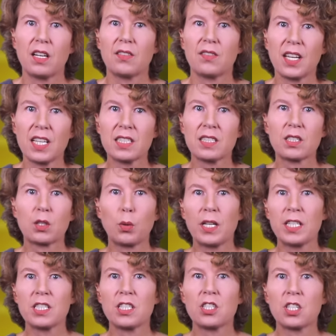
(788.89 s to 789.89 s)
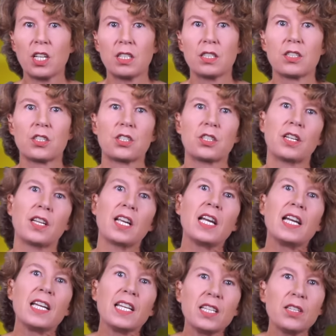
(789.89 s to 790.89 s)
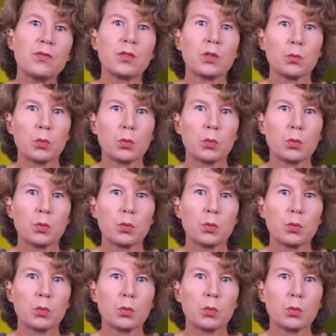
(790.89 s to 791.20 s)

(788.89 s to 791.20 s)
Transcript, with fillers: That's quite a challenge. Even